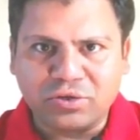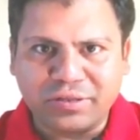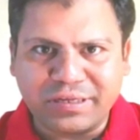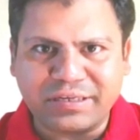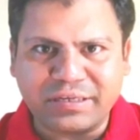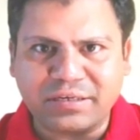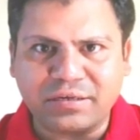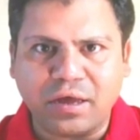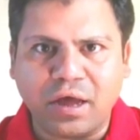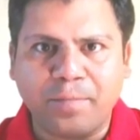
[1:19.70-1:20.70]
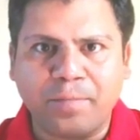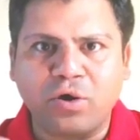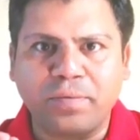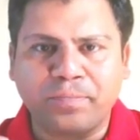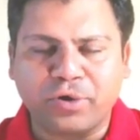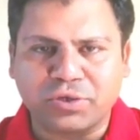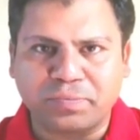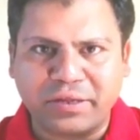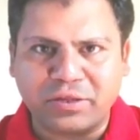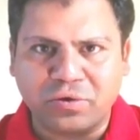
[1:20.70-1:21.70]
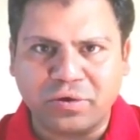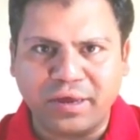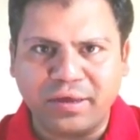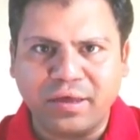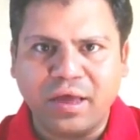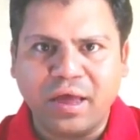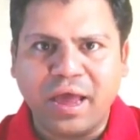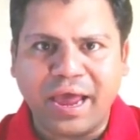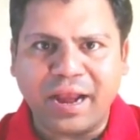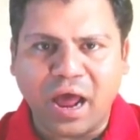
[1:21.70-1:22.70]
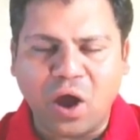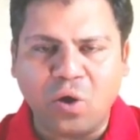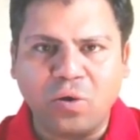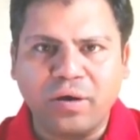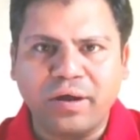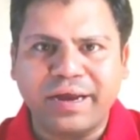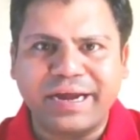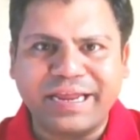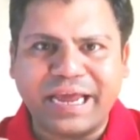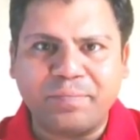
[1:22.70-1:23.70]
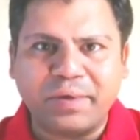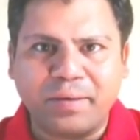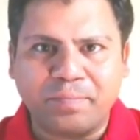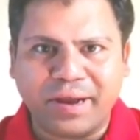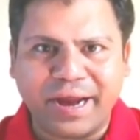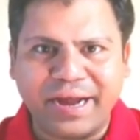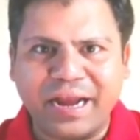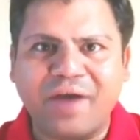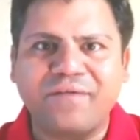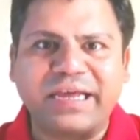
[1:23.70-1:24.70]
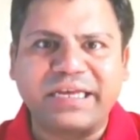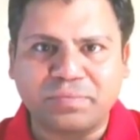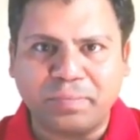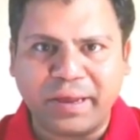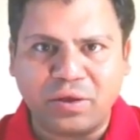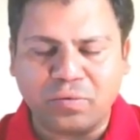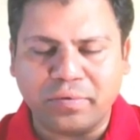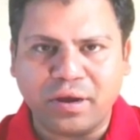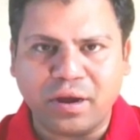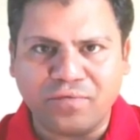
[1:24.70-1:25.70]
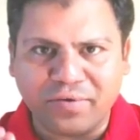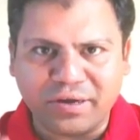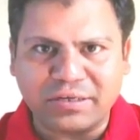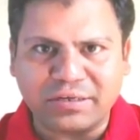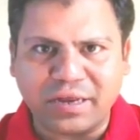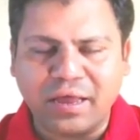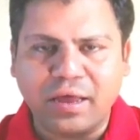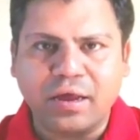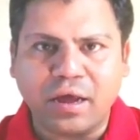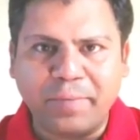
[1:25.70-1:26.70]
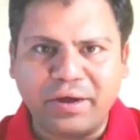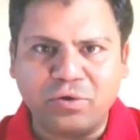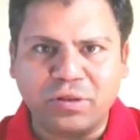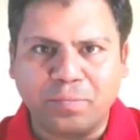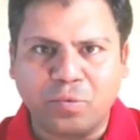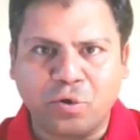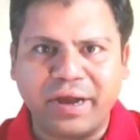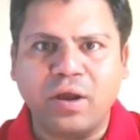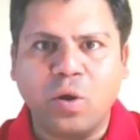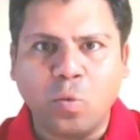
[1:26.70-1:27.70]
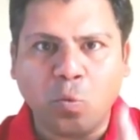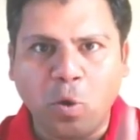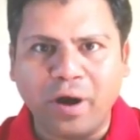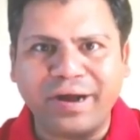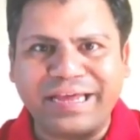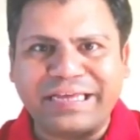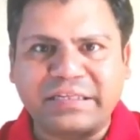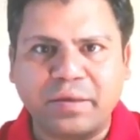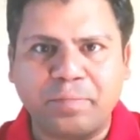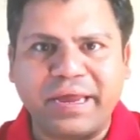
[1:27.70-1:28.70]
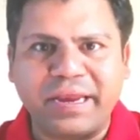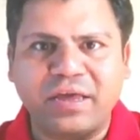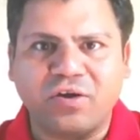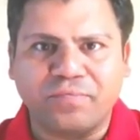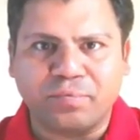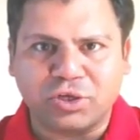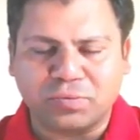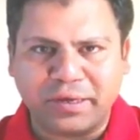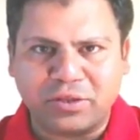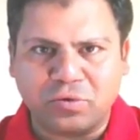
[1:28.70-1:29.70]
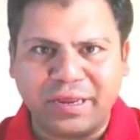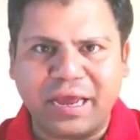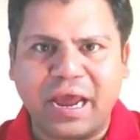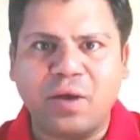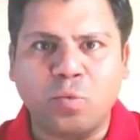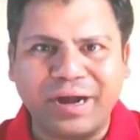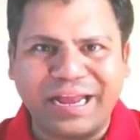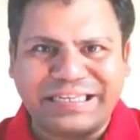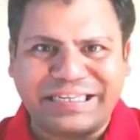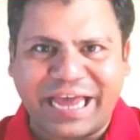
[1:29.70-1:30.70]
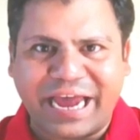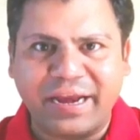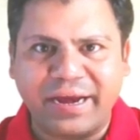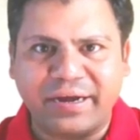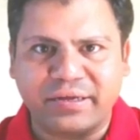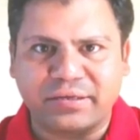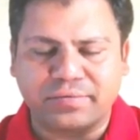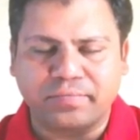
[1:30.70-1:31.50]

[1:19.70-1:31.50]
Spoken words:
So this is about prospect theory and how it can be applied. I will explain you. Now first, coming to the point, what is the meaning of prospect theory and what exactly it is?